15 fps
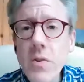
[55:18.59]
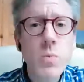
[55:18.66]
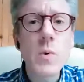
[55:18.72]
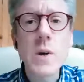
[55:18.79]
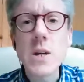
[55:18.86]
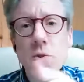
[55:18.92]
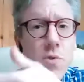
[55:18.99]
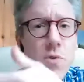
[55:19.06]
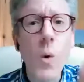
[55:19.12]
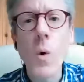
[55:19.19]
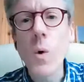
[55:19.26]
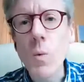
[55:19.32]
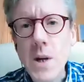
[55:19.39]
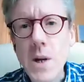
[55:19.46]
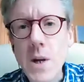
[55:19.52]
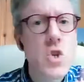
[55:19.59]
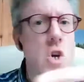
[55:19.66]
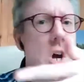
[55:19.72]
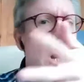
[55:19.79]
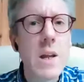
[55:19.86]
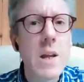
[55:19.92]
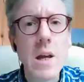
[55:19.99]
Which
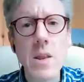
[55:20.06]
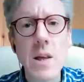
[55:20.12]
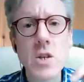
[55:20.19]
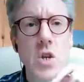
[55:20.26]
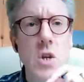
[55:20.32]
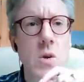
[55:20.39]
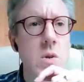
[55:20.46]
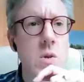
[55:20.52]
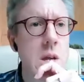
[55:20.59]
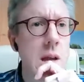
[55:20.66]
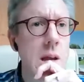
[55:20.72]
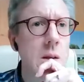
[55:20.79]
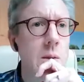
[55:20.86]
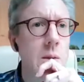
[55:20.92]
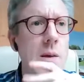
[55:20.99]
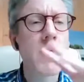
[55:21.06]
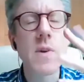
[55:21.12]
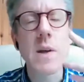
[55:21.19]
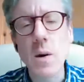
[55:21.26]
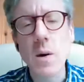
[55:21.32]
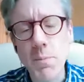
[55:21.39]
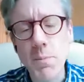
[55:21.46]
journey are they choosing? They
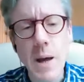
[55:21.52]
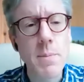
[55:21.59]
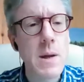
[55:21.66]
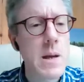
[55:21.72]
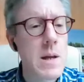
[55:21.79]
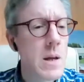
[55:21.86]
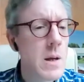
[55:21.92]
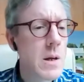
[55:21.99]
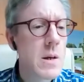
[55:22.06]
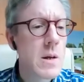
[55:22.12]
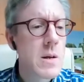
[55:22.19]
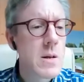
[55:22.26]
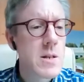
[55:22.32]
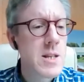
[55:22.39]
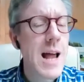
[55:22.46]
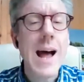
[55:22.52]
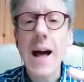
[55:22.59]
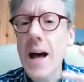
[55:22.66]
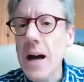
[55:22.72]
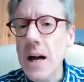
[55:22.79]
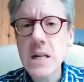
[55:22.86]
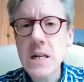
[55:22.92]
feel maybe
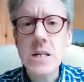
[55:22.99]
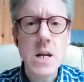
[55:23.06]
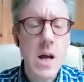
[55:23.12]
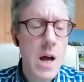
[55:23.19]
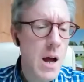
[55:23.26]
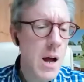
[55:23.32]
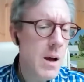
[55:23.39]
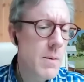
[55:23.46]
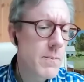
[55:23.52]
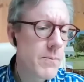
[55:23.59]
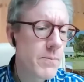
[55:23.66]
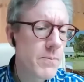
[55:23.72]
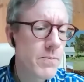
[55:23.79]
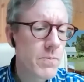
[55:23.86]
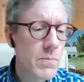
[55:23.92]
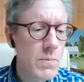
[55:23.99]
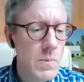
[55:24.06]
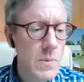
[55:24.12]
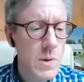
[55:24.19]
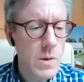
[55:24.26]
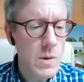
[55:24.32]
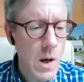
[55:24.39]
sad,
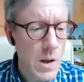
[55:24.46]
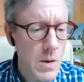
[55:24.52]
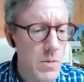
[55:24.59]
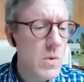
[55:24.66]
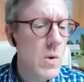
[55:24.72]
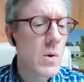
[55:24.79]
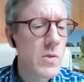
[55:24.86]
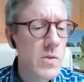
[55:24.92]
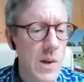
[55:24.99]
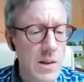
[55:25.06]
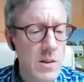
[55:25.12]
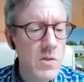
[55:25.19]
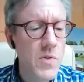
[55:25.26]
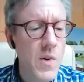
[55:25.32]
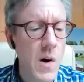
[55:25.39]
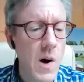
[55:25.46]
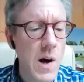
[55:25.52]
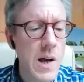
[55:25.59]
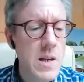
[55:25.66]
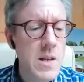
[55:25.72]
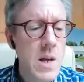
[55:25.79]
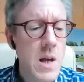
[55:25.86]
not
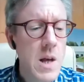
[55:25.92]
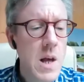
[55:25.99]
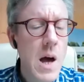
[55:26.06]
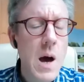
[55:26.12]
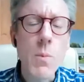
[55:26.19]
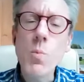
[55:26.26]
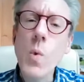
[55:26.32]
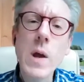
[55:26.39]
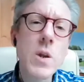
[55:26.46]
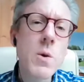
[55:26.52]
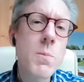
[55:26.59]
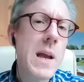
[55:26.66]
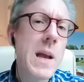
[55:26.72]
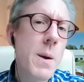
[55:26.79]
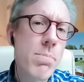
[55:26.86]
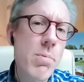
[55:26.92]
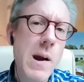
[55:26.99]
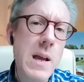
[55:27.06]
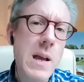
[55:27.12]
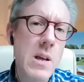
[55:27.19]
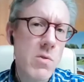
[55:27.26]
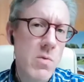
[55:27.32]
satisfied. And when you make a
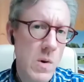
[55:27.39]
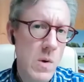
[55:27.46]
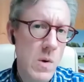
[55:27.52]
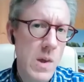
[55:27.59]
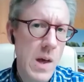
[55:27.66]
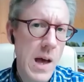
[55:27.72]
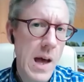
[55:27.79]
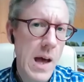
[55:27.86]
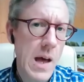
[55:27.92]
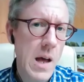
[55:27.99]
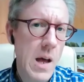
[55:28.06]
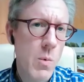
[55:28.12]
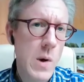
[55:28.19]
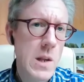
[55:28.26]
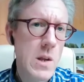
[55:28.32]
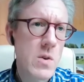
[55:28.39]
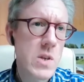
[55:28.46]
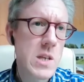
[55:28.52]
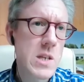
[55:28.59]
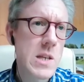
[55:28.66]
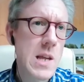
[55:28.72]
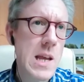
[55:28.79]
breakthrough there, when you
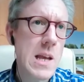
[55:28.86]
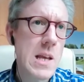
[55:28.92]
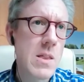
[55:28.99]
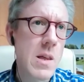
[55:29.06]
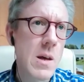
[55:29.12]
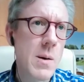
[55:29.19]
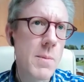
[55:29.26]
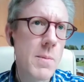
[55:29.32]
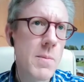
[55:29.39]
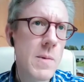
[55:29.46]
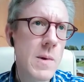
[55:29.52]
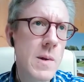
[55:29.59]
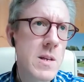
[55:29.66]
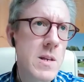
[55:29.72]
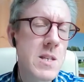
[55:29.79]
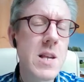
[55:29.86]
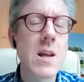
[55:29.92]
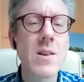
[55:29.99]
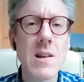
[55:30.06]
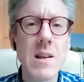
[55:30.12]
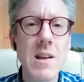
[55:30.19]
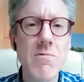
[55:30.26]
see them
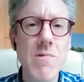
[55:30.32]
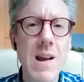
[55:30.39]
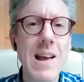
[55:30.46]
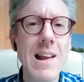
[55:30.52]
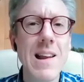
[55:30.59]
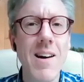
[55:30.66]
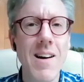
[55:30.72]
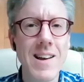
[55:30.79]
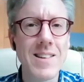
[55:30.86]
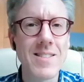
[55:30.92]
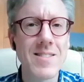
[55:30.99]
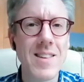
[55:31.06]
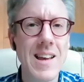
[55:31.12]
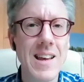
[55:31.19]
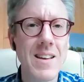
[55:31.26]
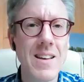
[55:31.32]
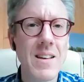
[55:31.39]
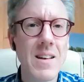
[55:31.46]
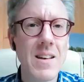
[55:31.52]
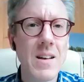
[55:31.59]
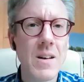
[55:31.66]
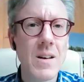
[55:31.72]
suddenly realizing
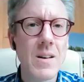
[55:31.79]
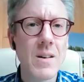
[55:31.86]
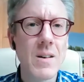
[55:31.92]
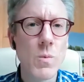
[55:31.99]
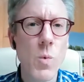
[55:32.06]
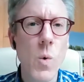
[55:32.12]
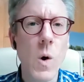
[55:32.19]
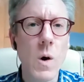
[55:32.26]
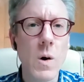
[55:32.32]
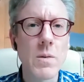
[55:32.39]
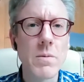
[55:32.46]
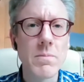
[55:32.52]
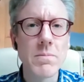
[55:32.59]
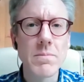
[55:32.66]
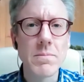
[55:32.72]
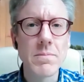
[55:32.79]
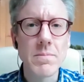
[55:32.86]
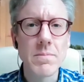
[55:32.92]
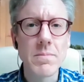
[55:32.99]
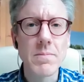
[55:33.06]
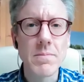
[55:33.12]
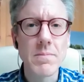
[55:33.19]
what
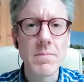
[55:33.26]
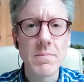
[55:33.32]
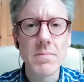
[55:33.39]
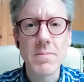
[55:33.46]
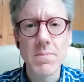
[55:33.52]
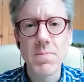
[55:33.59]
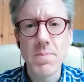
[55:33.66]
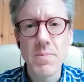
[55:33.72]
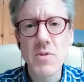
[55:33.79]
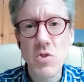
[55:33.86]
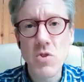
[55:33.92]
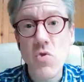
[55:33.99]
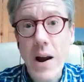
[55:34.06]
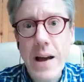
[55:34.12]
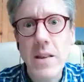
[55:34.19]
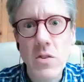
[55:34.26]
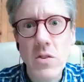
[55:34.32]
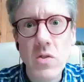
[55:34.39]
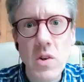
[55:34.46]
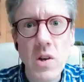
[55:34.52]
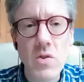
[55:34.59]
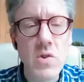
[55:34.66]
strengths
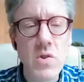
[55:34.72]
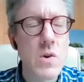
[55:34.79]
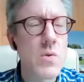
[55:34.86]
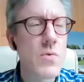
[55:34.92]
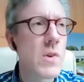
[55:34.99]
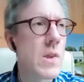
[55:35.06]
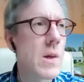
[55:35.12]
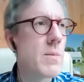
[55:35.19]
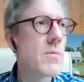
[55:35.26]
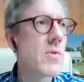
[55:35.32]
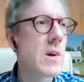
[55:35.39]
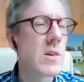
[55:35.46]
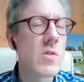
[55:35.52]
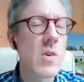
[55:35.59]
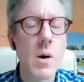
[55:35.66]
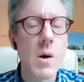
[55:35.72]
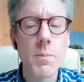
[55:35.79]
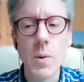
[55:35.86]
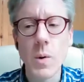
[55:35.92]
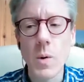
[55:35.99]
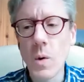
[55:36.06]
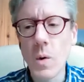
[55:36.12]
can do for them, for
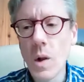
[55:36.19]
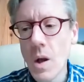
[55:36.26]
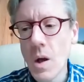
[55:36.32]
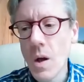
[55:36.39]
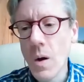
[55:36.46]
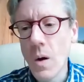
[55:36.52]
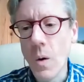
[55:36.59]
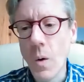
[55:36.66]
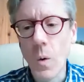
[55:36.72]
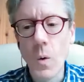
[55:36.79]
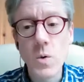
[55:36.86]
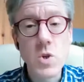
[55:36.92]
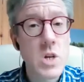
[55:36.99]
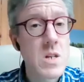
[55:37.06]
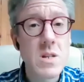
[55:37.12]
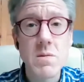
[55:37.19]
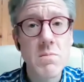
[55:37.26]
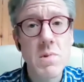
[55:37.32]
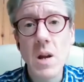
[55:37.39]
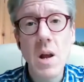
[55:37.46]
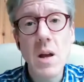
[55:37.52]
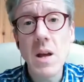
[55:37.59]
example, or just
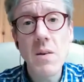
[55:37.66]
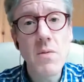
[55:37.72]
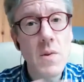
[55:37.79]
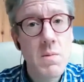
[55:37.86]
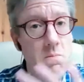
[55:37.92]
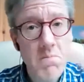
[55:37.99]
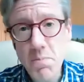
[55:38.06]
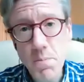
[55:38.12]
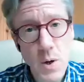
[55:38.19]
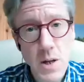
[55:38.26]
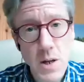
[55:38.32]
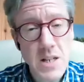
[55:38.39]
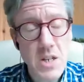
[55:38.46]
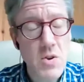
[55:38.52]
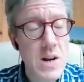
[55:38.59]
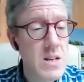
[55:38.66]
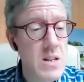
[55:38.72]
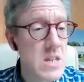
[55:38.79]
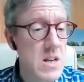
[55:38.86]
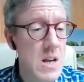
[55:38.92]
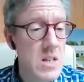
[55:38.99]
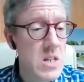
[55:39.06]
even putting
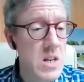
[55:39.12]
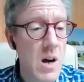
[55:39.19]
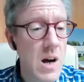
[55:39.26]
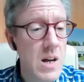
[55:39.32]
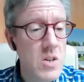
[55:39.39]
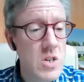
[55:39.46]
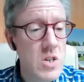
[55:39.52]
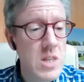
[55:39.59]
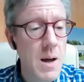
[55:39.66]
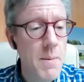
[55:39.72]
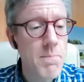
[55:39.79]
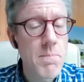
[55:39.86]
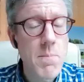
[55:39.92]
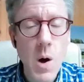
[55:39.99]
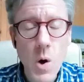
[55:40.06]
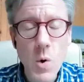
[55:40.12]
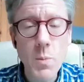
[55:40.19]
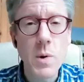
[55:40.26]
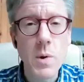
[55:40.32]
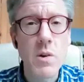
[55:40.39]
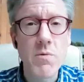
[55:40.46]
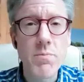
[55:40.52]
strengths aside, just that
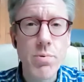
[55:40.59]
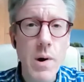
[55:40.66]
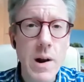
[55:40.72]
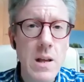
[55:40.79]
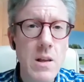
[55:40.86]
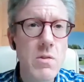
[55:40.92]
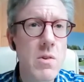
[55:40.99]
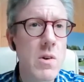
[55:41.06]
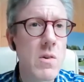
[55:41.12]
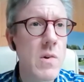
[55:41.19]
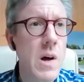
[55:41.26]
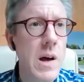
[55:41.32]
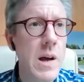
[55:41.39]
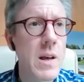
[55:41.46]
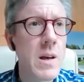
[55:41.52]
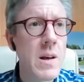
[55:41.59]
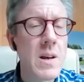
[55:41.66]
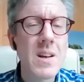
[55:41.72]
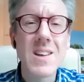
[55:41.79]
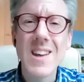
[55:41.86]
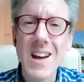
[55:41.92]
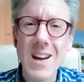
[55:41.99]
moment of breakthrough of like,
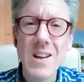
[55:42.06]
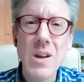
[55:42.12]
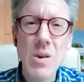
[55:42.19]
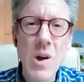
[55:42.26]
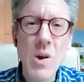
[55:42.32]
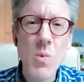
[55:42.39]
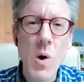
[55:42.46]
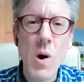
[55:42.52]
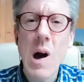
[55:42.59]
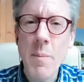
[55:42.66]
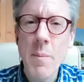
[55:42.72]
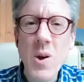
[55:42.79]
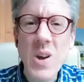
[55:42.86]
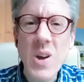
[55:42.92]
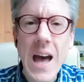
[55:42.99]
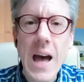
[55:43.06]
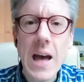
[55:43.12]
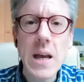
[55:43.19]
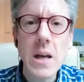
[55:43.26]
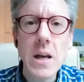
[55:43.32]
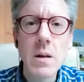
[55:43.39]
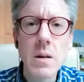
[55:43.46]
yeah, you know what, I'm
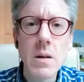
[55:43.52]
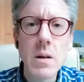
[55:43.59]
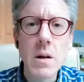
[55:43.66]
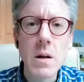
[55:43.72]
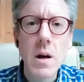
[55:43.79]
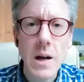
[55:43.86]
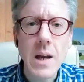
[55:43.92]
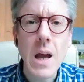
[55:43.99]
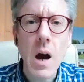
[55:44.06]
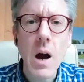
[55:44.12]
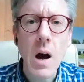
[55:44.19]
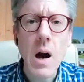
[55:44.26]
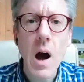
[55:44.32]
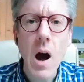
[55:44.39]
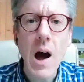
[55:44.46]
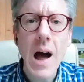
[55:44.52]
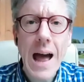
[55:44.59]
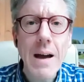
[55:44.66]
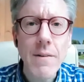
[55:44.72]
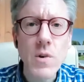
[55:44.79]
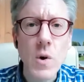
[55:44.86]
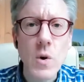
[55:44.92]
okay. I
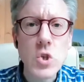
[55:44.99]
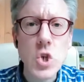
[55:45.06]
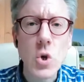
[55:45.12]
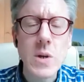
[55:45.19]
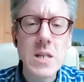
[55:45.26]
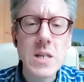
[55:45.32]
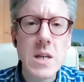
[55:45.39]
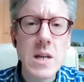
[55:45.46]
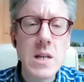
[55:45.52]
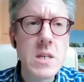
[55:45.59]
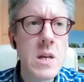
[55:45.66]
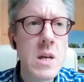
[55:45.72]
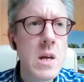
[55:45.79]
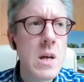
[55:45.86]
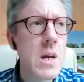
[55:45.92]
have got choices.